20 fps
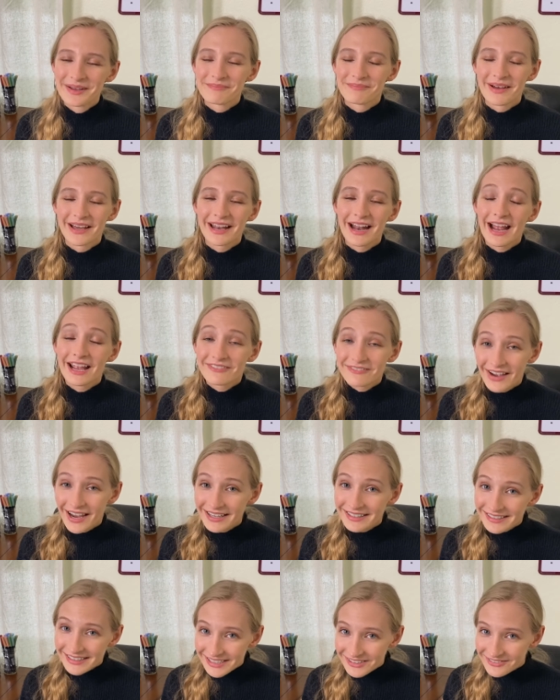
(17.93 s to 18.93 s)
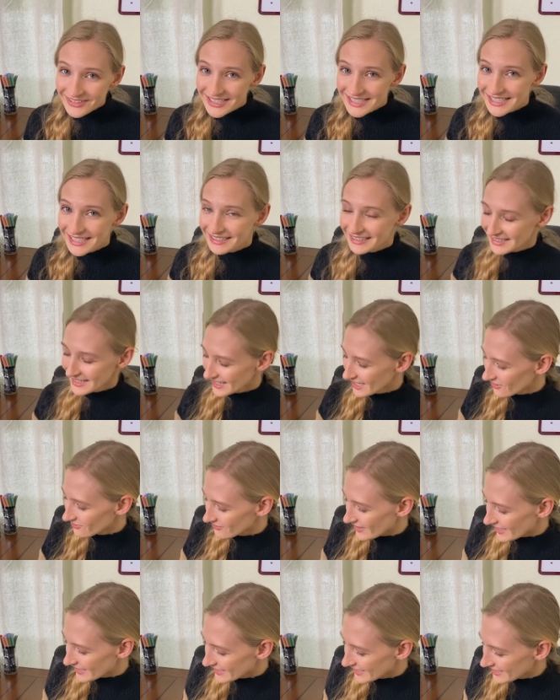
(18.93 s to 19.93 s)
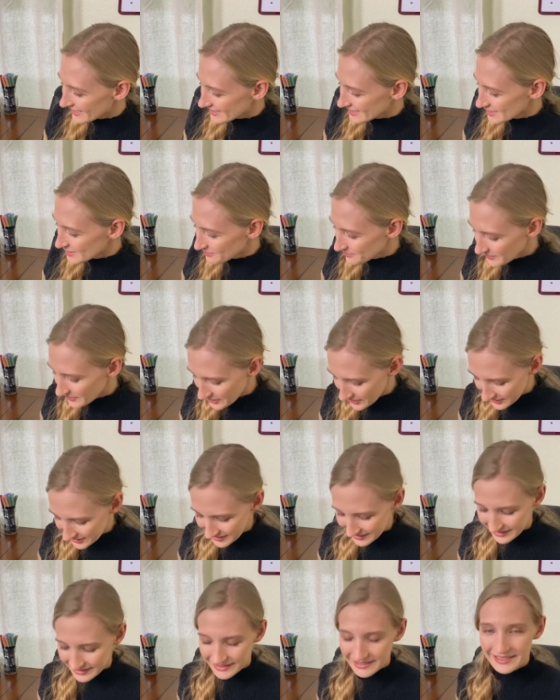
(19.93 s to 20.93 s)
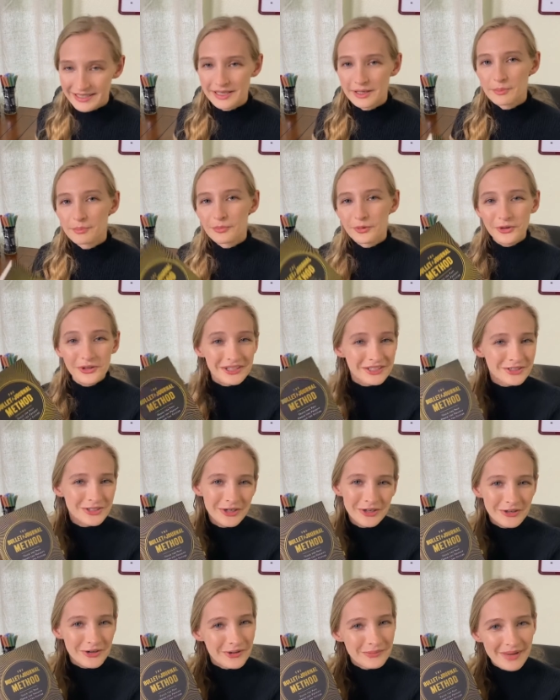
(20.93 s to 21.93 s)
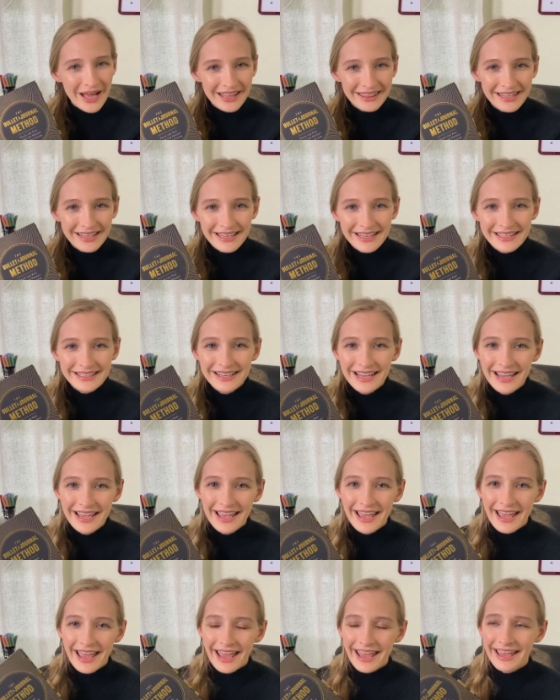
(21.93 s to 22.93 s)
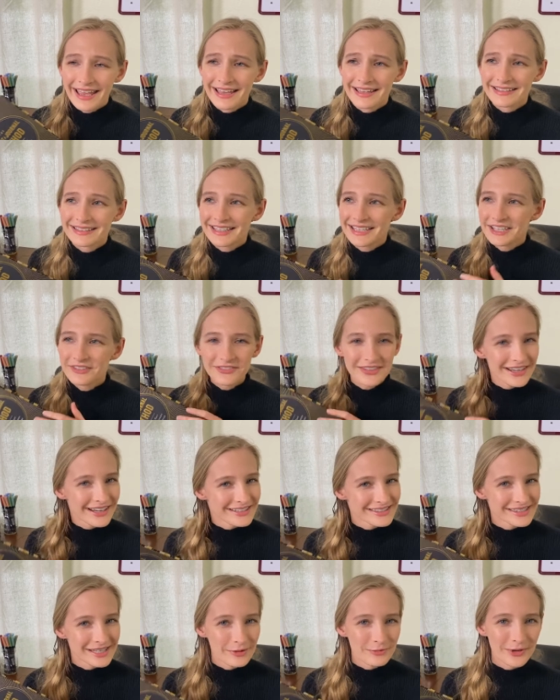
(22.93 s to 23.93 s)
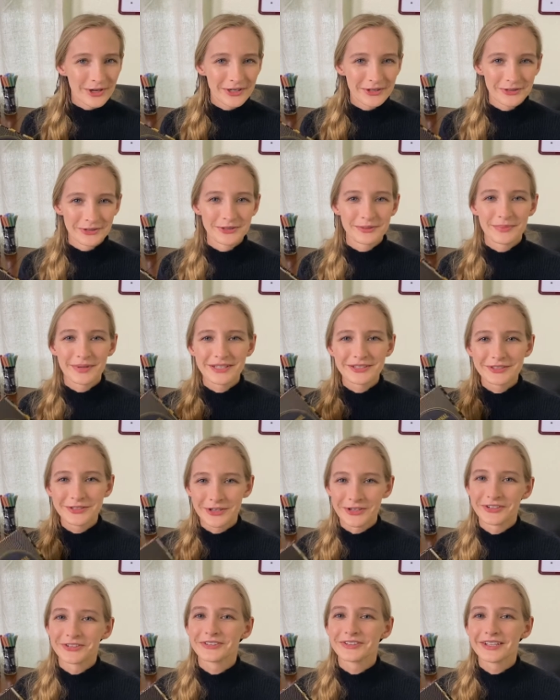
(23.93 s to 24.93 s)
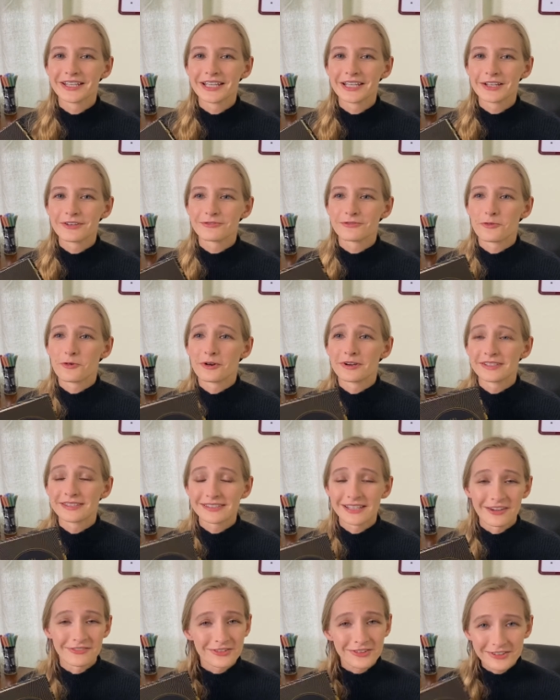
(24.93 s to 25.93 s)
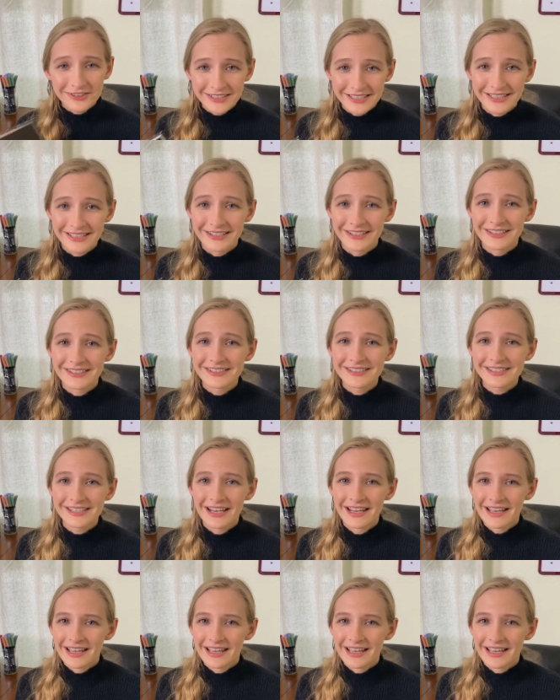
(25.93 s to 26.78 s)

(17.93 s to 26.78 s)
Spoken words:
But I finally recently read his book, The Bullet Journal Method, and even as someone who's been journaling for several years,